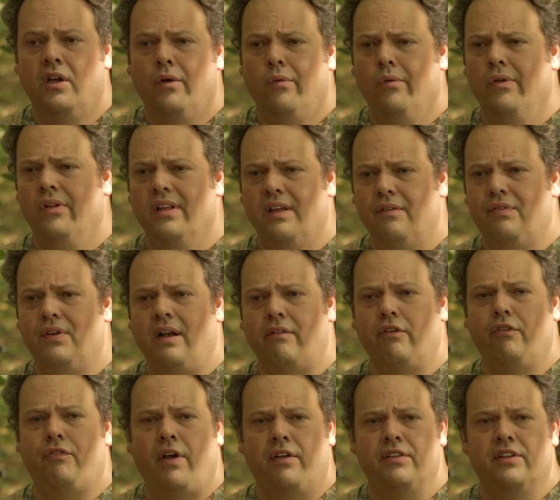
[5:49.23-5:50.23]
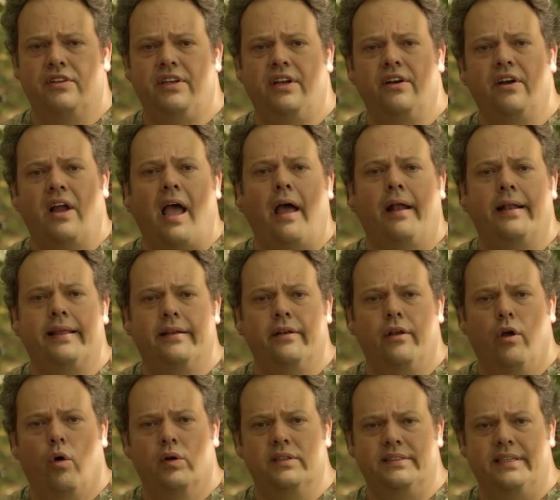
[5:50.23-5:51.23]
Well, if you never found the deer, how do you
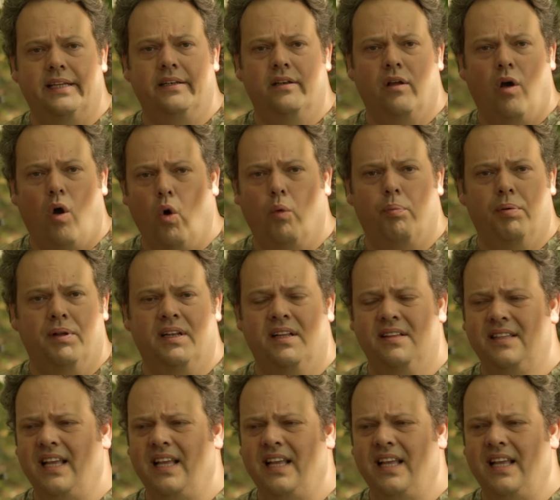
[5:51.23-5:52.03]
know it didn't open?